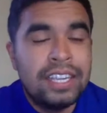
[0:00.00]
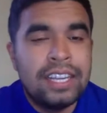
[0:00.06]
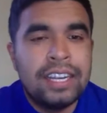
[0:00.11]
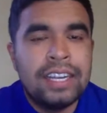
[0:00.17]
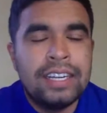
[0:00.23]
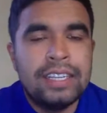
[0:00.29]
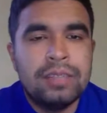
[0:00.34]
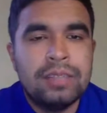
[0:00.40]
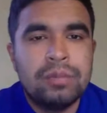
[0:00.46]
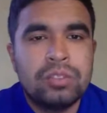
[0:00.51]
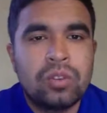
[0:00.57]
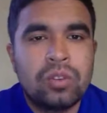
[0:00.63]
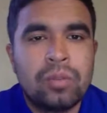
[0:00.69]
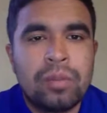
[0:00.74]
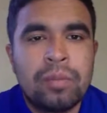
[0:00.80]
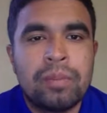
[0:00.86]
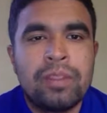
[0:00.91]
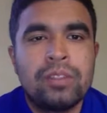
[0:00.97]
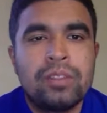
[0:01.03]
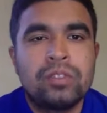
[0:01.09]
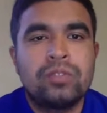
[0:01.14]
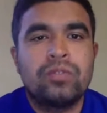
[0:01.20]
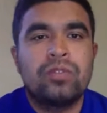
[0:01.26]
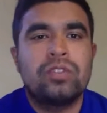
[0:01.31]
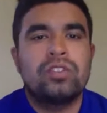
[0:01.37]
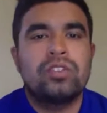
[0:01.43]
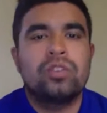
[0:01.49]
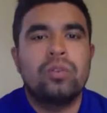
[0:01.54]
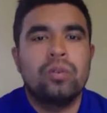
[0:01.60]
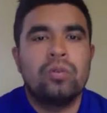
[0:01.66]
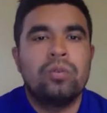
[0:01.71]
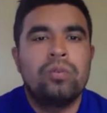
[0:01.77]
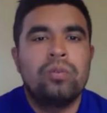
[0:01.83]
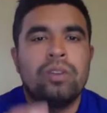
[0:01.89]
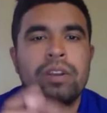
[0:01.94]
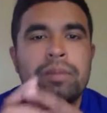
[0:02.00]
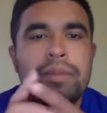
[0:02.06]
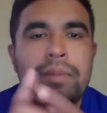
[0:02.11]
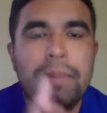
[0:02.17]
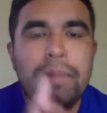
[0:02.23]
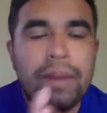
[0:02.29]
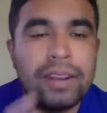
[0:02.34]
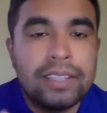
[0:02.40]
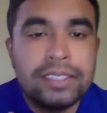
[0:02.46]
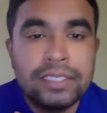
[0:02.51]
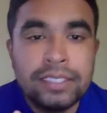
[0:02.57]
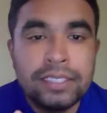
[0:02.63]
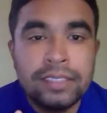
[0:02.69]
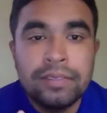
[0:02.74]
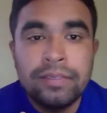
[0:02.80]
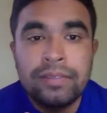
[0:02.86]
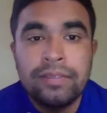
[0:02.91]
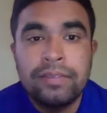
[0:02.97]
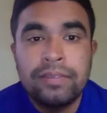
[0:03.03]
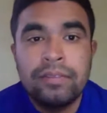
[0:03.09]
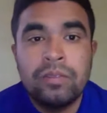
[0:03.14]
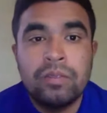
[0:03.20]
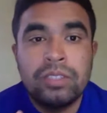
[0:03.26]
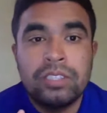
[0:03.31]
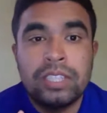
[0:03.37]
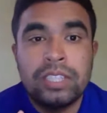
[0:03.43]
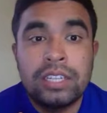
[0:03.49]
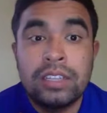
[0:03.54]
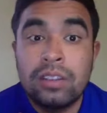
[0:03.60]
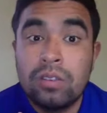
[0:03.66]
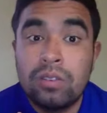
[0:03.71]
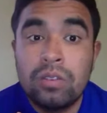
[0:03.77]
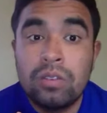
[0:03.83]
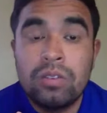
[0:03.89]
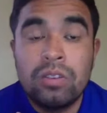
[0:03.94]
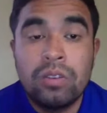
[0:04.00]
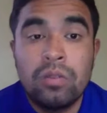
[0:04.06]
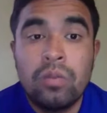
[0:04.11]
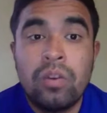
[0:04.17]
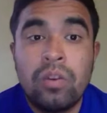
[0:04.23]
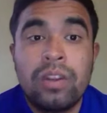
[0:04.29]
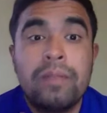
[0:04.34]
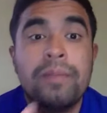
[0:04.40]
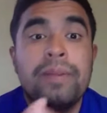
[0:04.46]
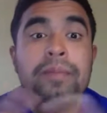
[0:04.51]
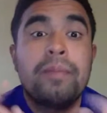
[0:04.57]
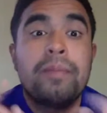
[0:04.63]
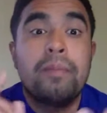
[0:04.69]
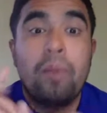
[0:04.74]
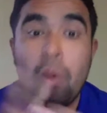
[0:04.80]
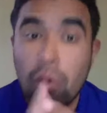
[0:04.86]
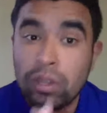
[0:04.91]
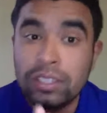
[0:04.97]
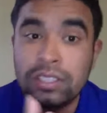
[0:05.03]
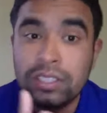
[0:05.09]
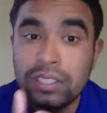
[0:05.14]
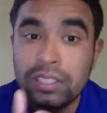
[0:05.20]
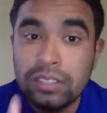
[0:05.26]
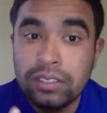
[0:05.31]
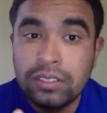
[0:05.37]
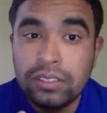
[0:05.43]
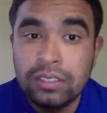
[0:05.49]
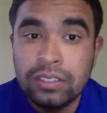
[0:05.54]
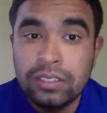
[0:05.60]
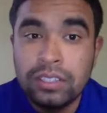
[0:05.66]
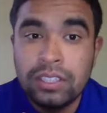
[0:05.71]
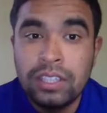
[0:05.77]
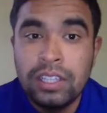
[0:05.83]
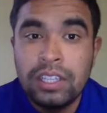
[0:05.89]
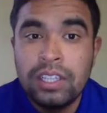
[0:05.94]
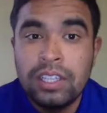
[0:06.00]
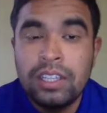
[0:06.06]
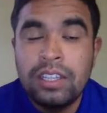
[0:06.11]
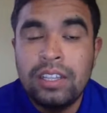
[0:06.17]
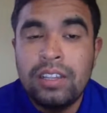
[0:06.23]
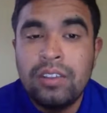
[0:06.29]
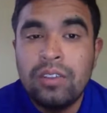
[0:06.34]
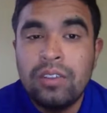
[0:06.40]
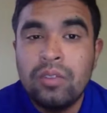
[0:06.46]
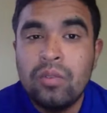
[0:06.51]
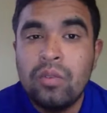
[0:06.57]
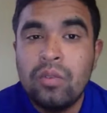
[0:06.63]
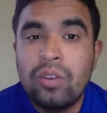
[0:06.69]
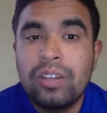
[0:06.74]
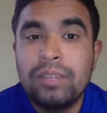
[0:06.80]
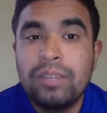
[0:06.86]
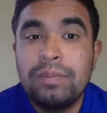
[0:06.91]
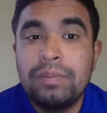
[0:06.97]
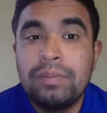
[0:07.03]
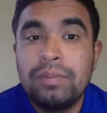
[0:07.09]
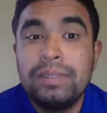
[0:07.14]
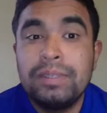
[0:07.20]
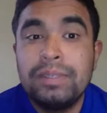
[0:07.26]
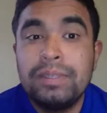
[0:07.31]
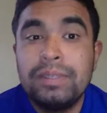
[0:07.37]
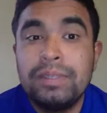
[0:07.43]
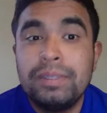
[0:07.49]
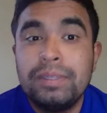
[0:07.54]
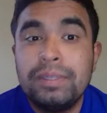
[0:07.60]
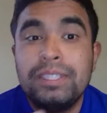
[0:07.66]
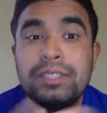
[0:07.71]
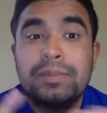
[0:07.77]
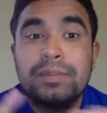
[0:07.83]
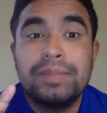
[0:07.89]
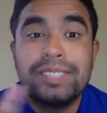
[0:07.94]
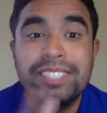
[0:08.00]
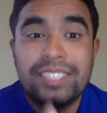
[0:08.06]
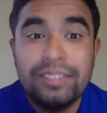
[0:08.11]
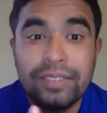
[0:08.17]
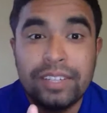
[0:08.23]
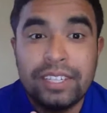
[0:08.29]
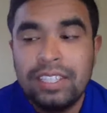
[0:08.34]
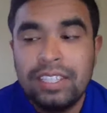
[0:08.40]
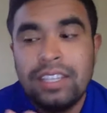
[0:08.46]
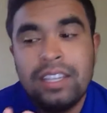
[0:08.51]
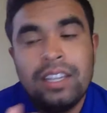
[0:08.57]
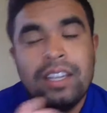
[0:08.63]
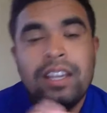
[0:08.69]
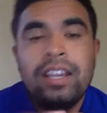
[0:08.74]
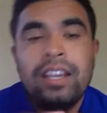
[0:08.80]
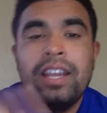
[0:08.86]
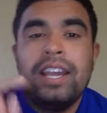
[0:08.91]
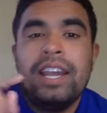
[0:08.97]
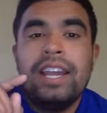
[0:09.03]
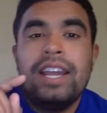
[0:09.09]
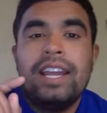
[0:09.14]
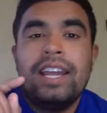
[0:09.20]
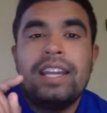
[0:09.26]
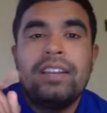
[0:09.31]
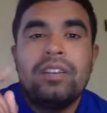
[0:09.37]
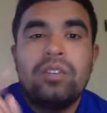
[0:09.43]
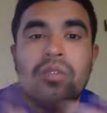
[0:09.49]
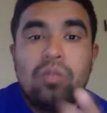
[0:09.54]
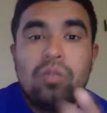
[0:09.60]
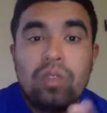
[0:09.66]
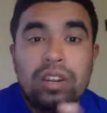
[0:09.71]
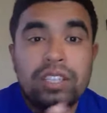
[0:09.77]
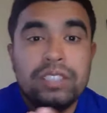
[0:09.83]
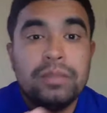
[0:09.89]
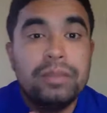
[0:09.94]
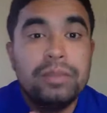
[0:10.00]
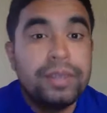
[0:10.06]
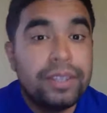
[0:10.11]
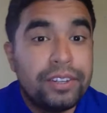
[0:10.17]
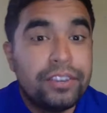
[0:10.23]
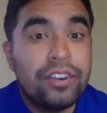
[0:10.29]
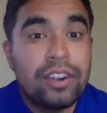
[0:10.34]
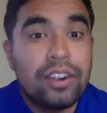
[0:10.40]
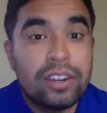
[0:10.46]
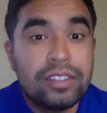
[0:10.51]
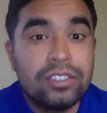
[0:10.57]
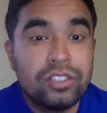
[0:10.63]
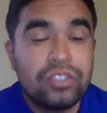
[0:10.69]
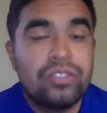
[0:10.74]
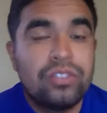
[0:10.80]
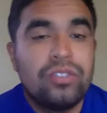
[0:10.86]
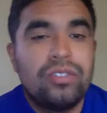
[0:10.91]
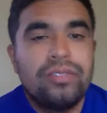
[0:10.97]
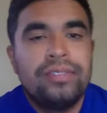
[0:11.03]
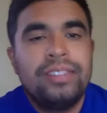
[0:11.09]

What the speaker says: So remember those four. So we want to be positive when we set a goal. We want to be important to you. We want to be specific, and we want it to be under our control.